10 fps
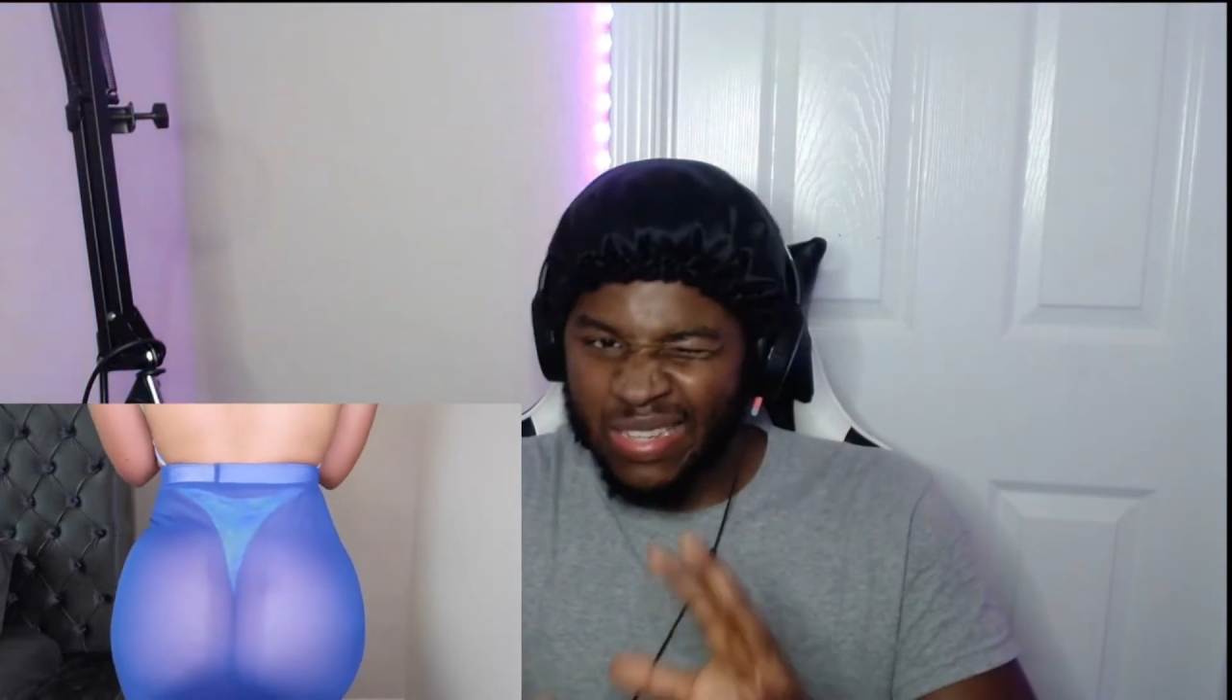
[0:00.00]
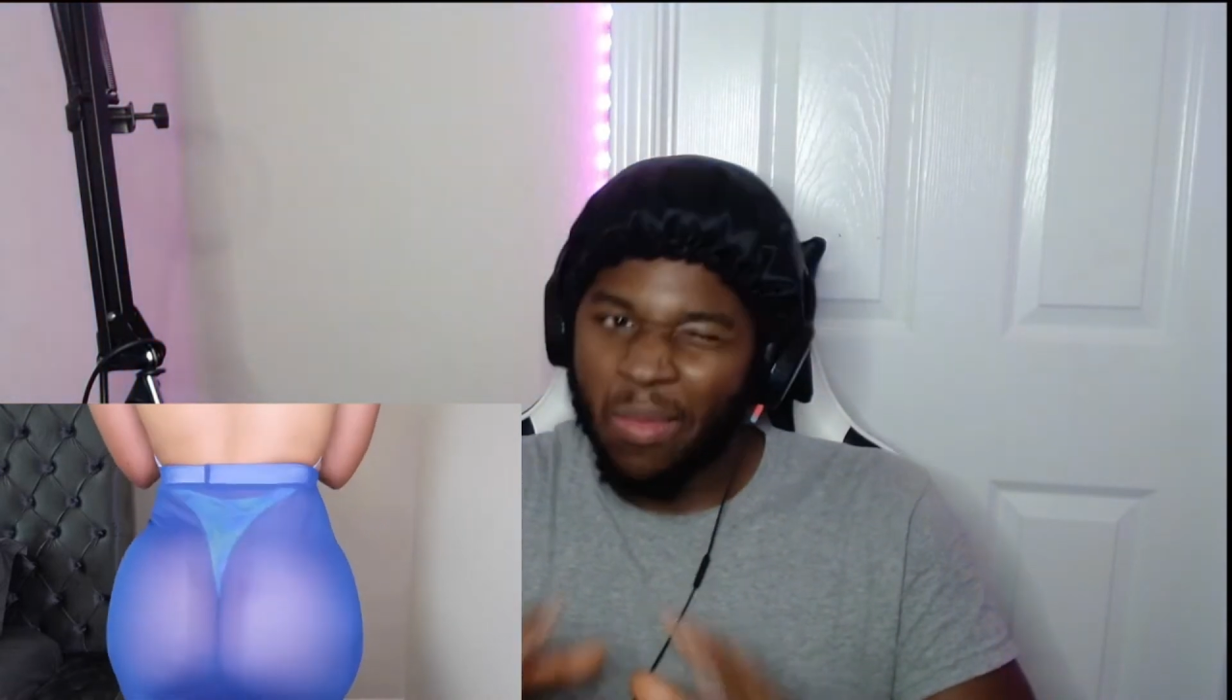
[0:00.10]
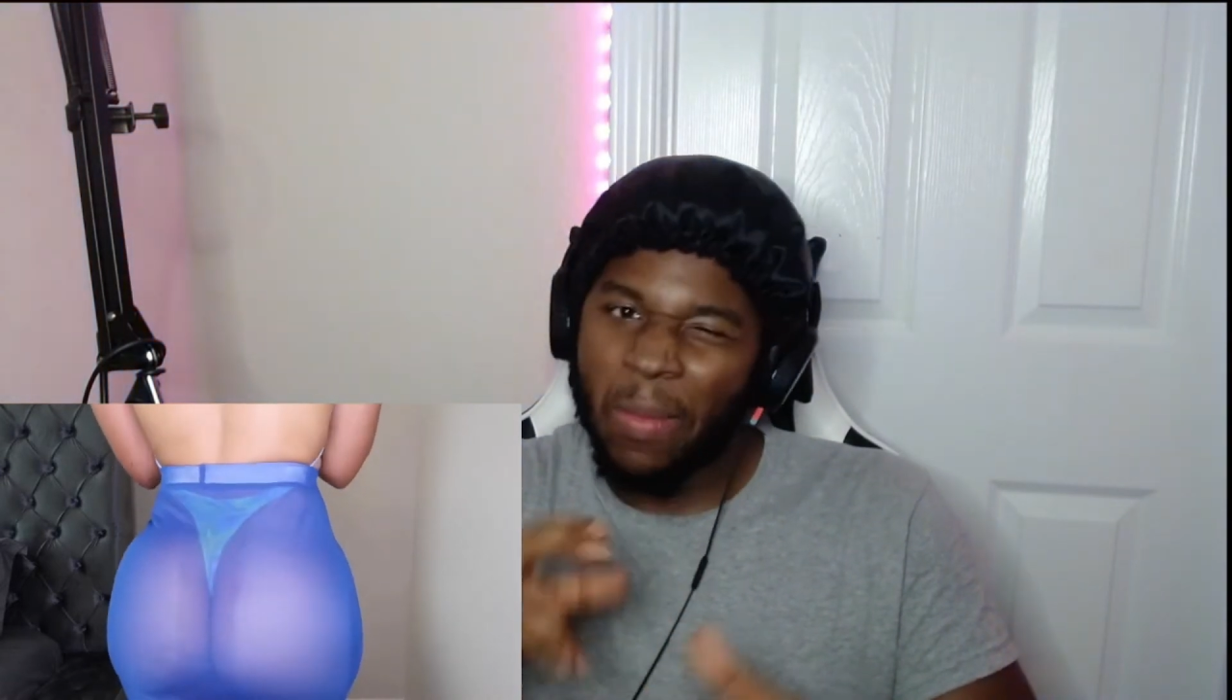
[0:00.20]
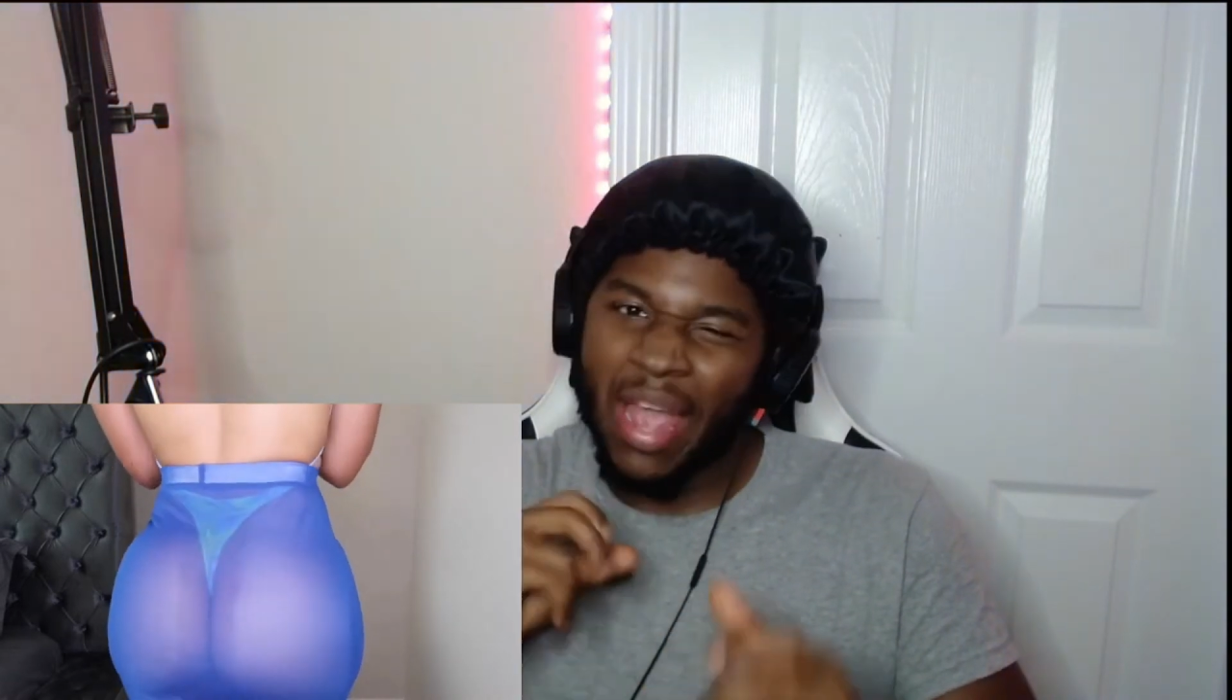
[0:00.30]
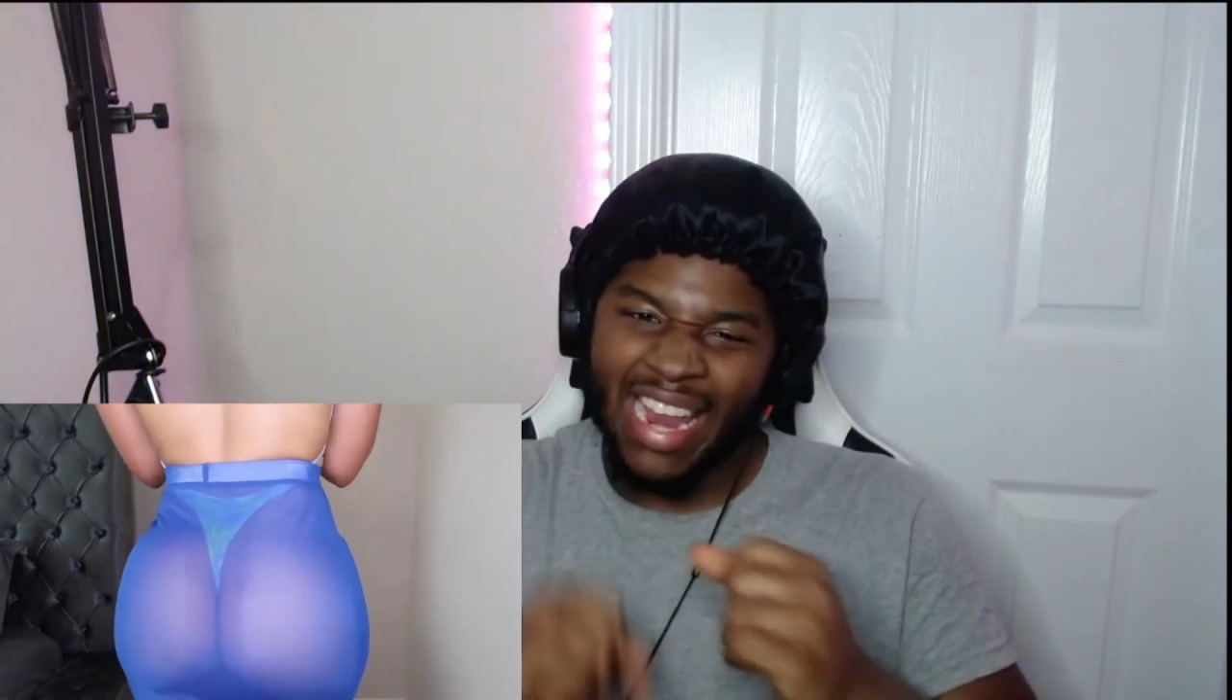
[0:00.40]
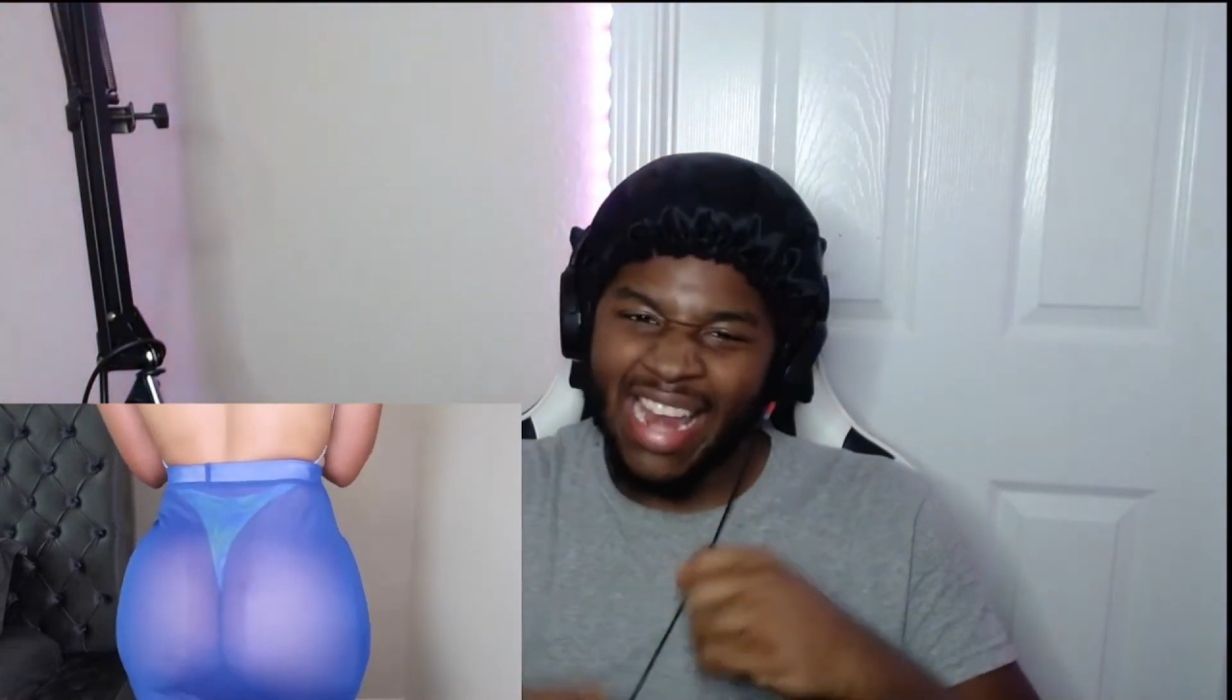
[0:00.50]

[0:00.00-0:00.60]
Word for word: Maybe eight and a